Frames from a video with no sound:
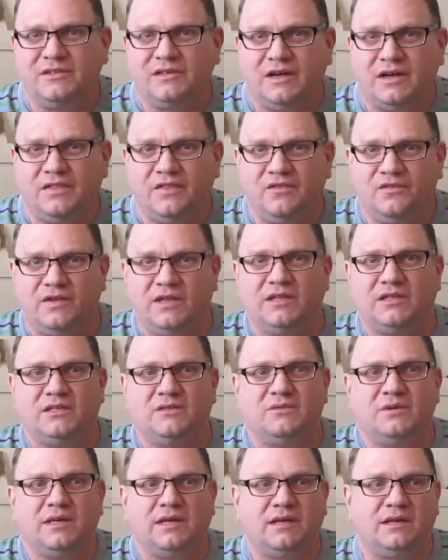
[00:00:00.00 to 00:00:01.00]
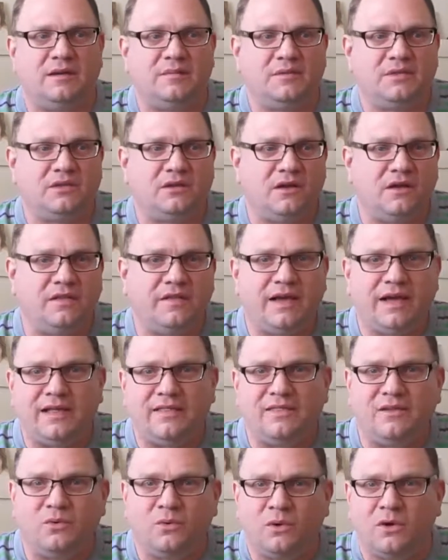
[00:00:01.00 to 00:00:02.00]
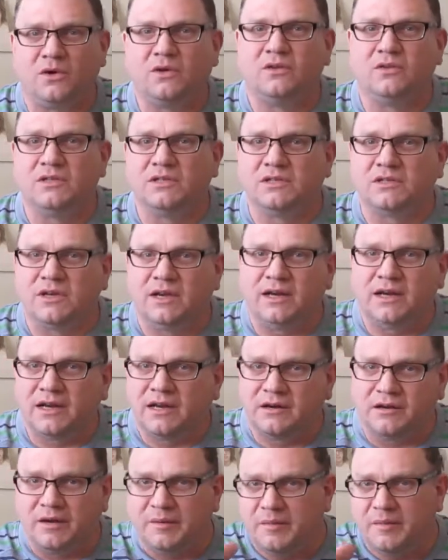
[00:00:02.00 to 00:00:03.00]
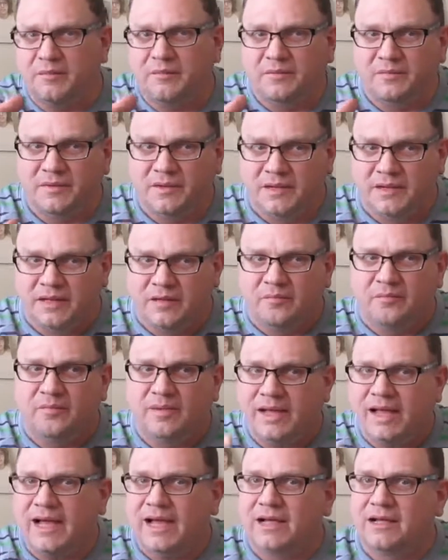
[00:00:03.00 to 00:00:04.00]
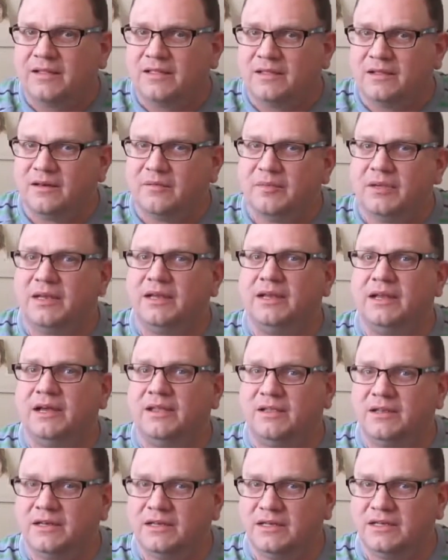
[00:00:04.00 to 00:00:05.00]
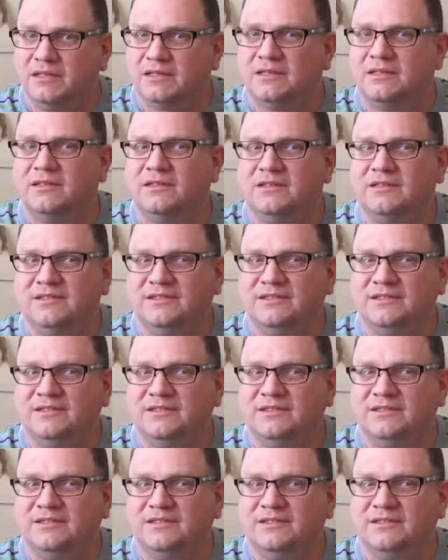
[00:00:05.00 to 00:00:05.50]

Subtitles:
on the fence when it comes to all that. The world is kind of creeping back a little bit now that he's,